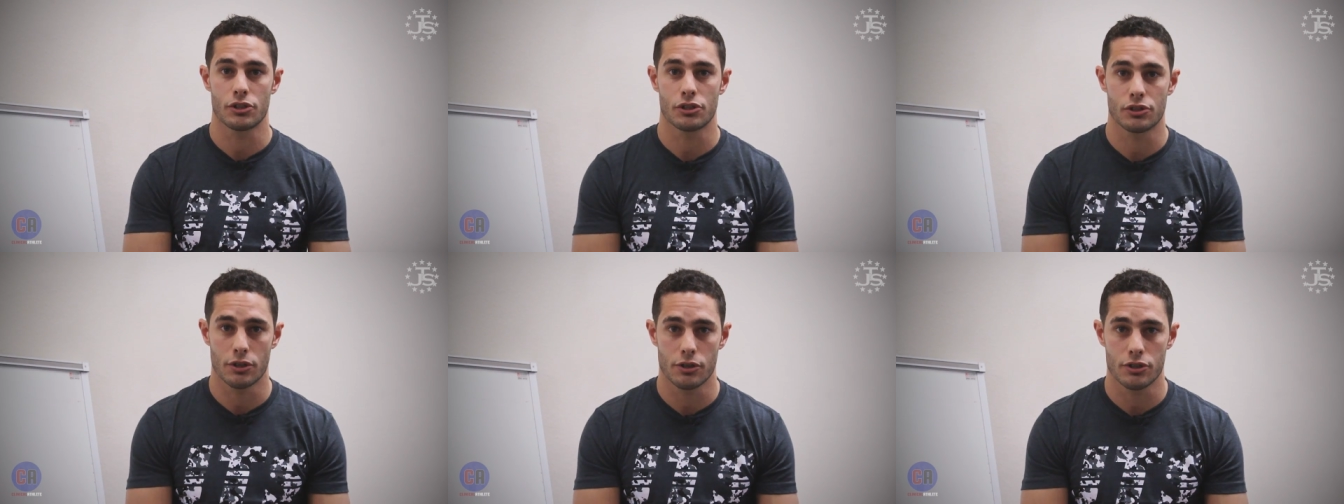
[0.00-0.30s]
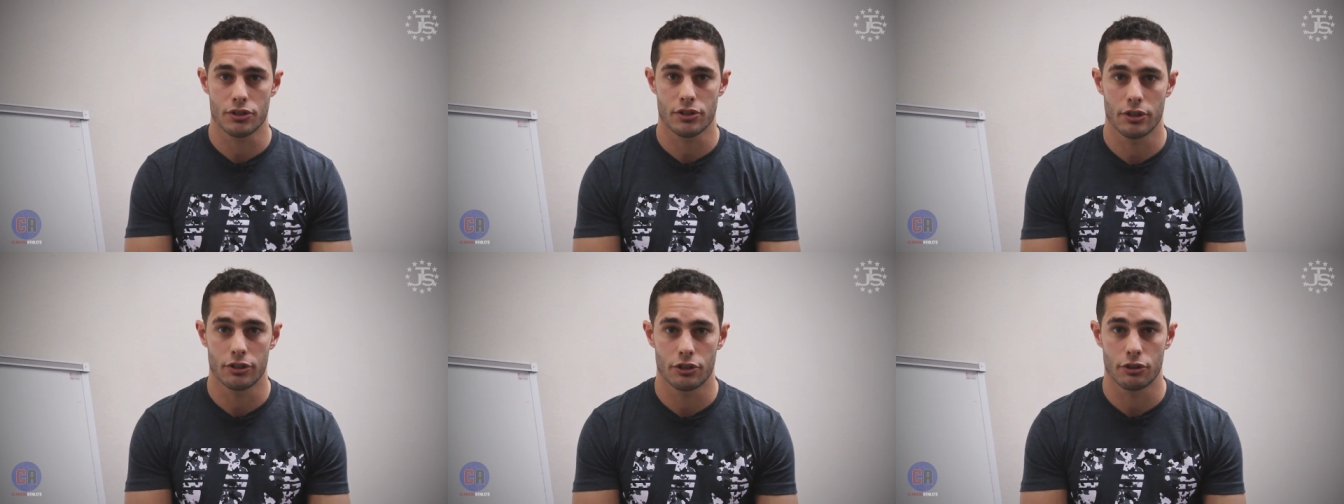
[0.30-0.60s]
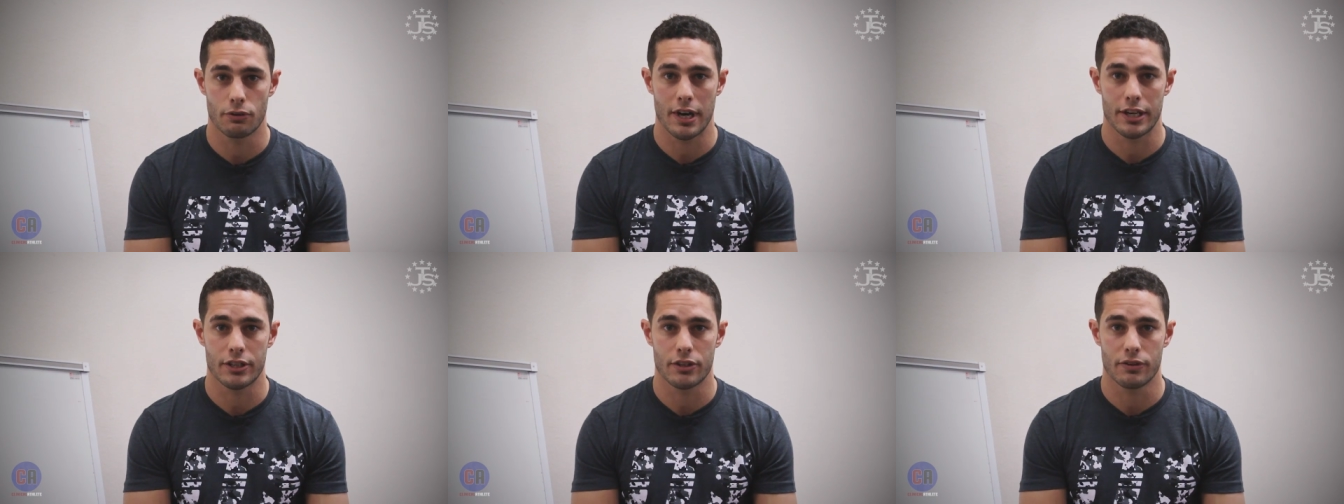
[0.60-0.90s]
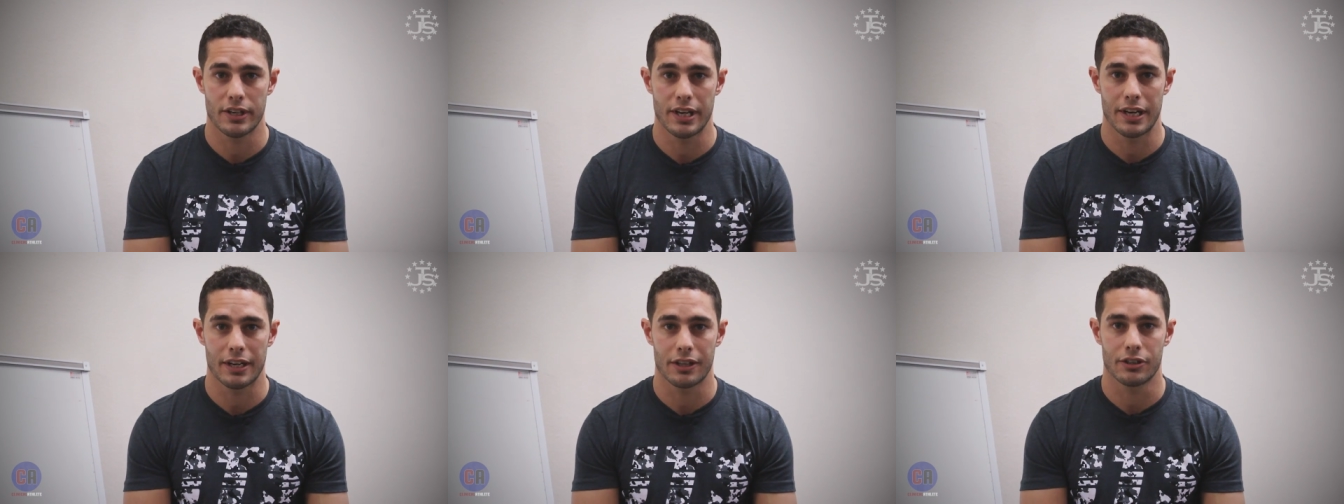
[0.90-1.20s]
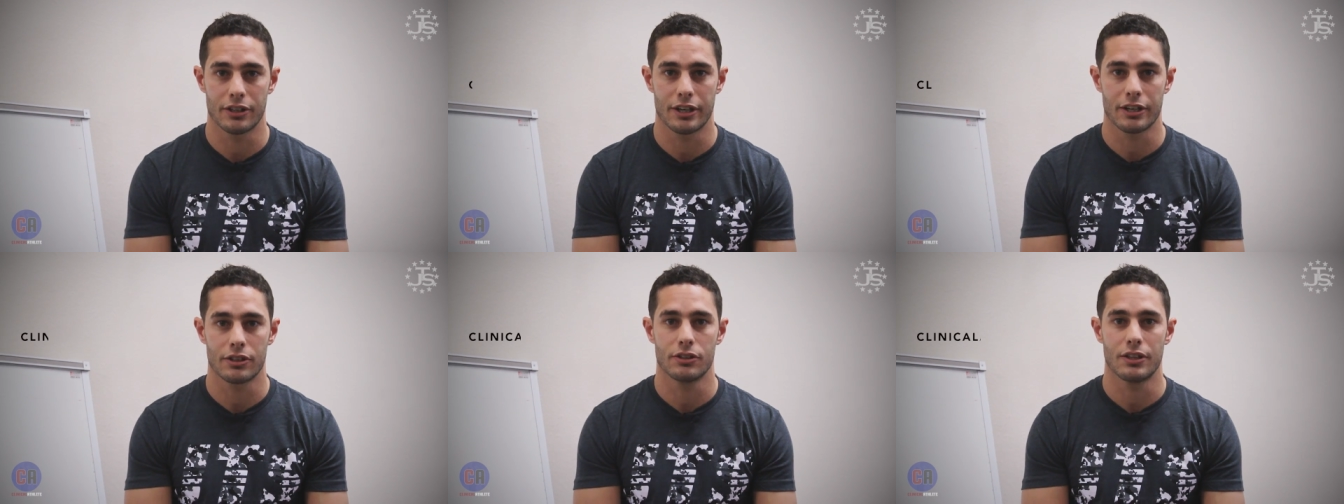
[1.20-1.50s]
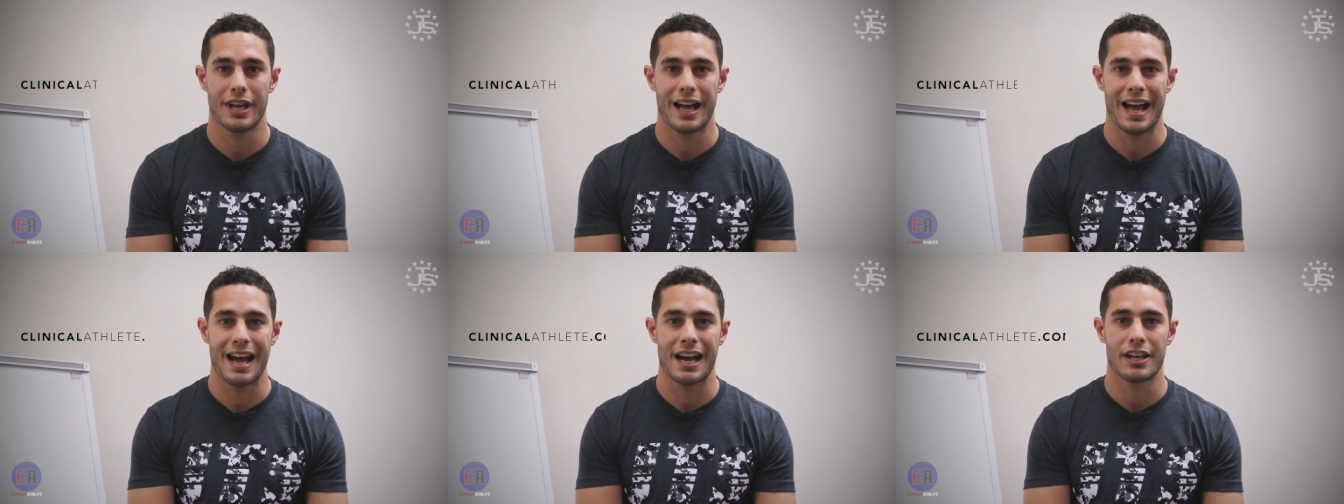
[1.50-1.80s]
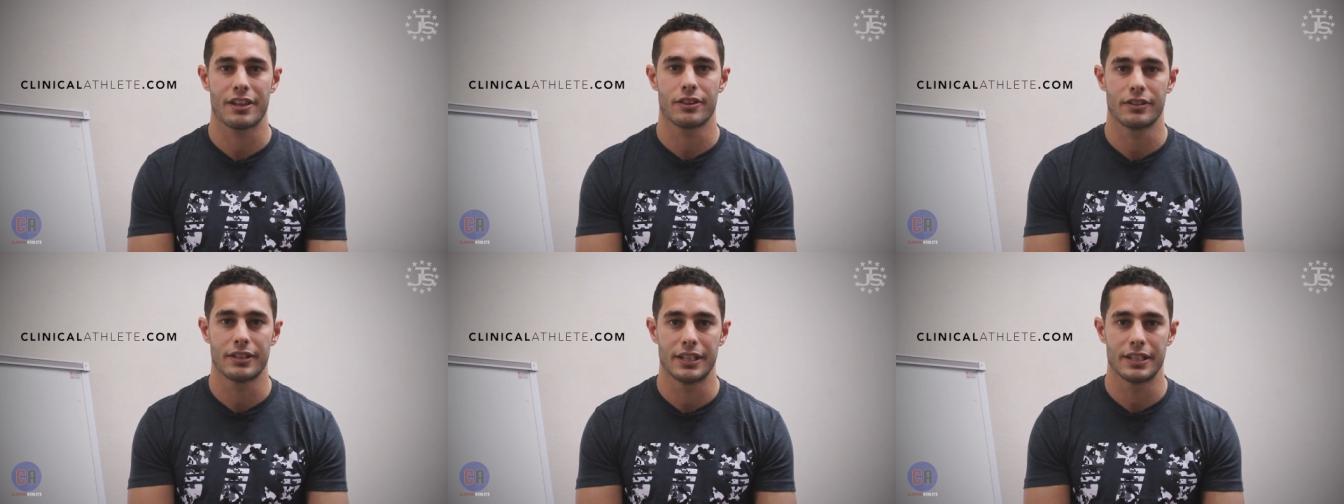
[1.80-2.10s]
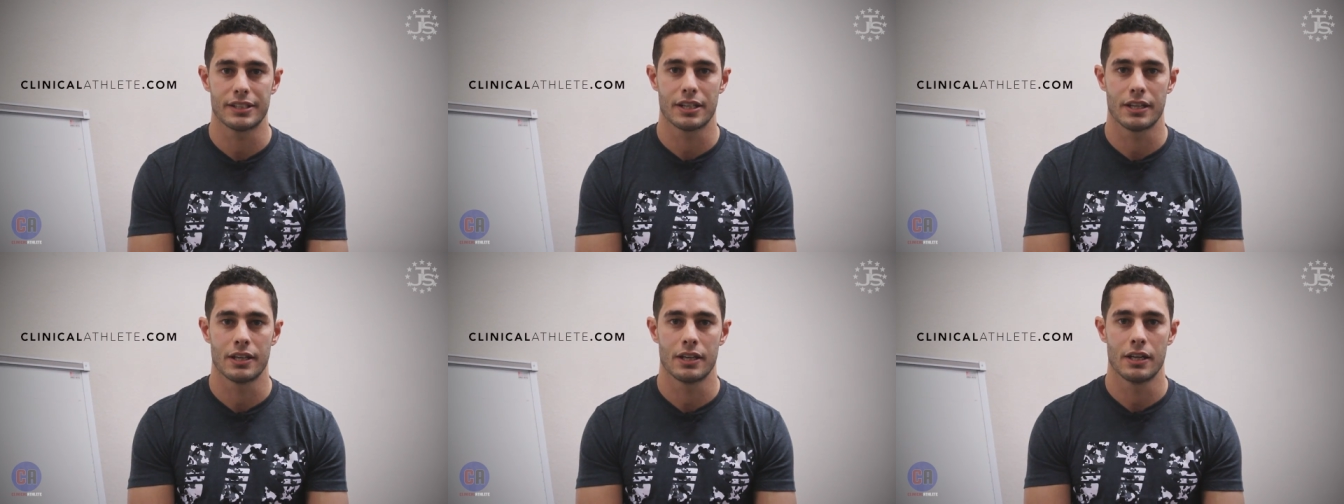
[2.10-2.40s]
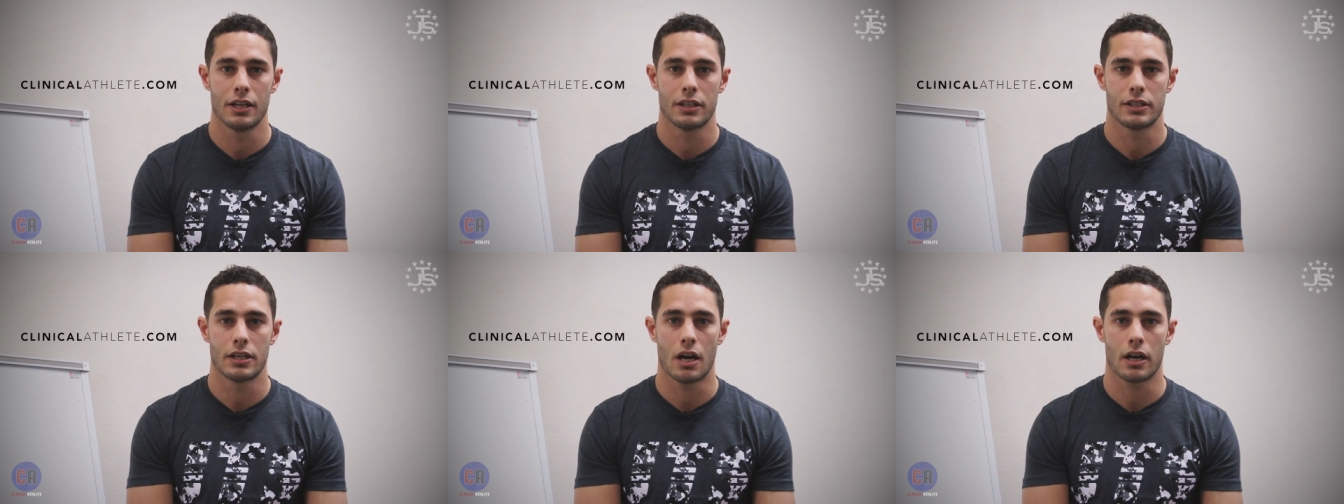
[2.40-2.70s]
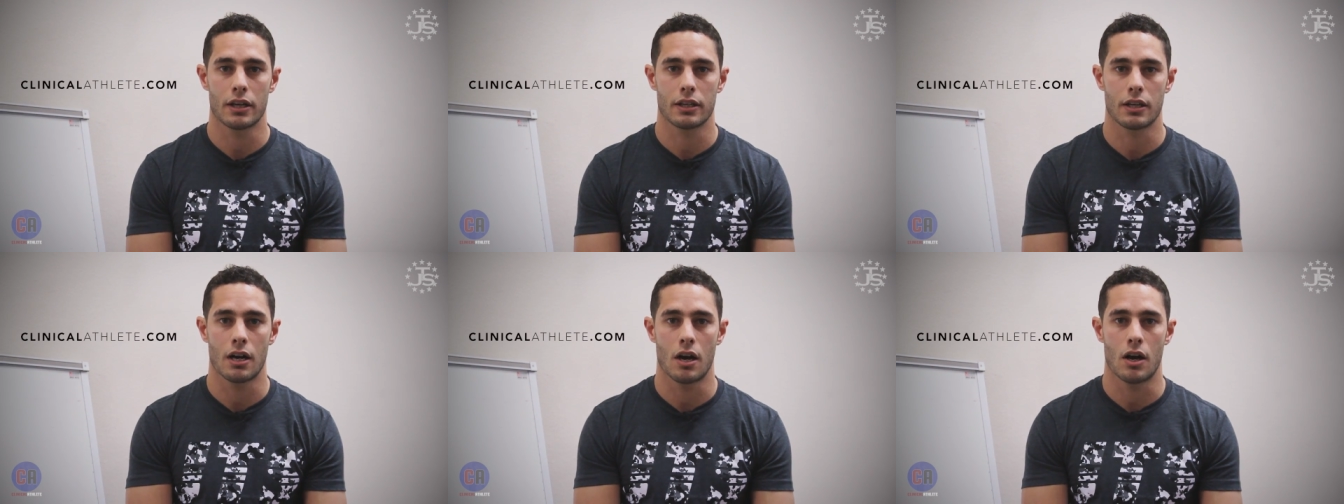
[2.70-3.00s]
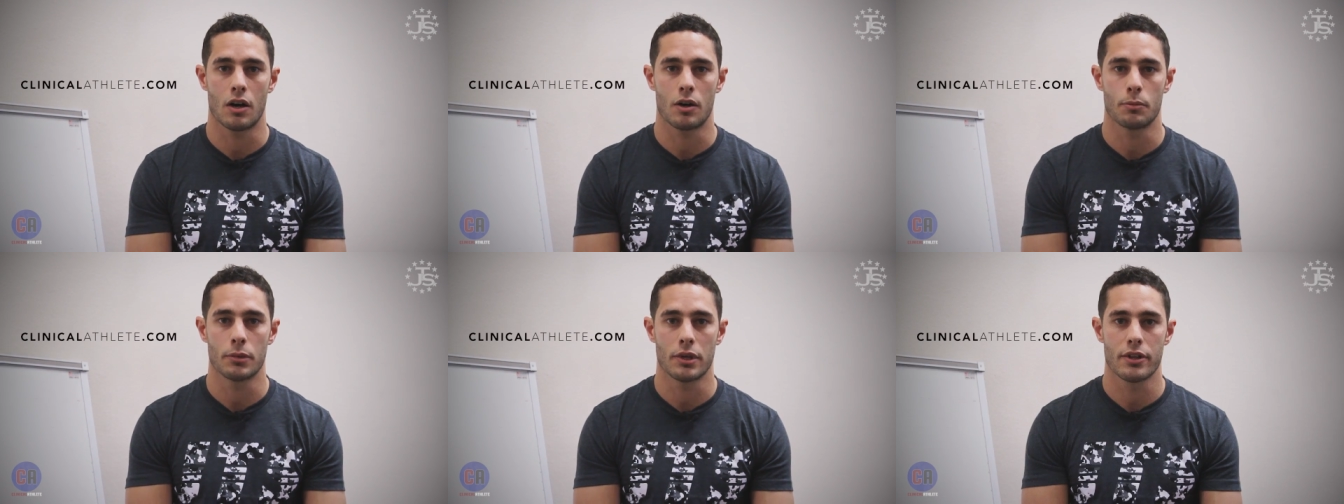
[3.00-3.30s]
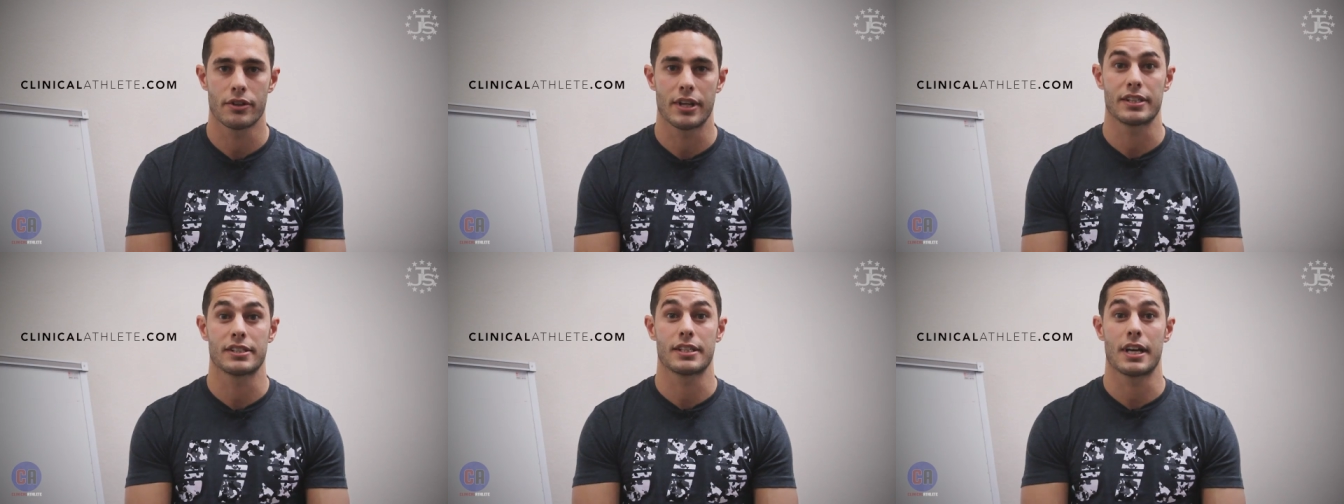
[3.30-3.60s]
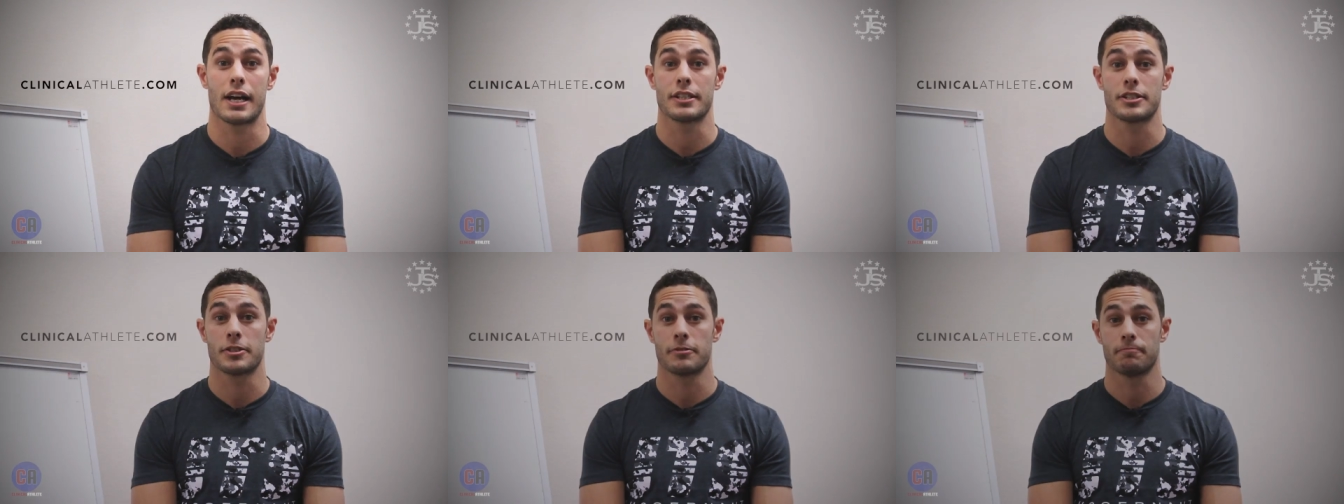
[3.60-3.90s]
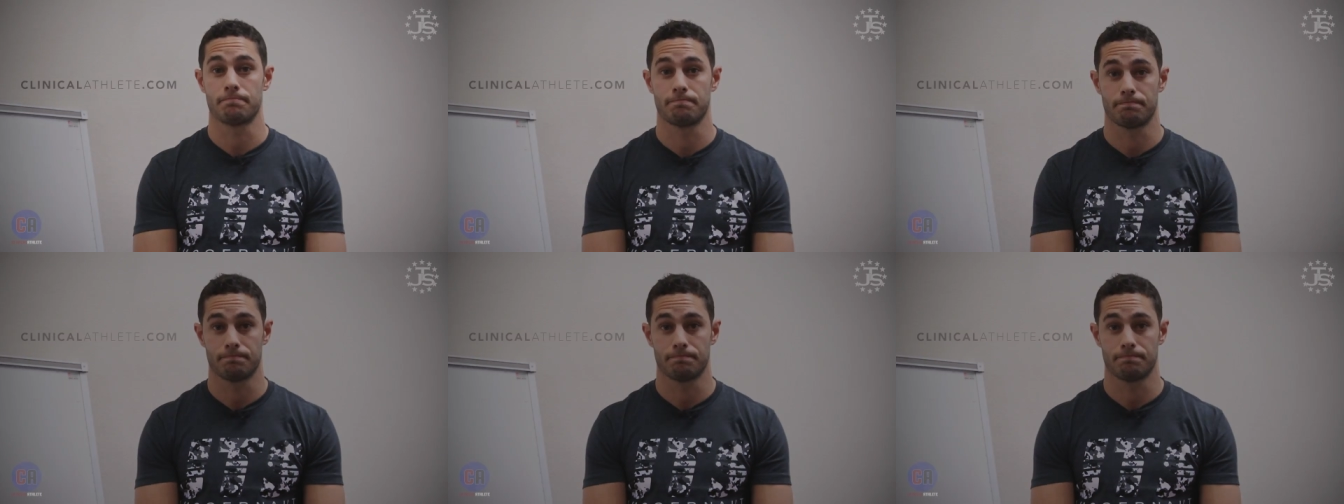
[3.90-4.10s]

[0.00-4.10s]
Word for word: search the directory at clinicalathlete.com. Thanks guys.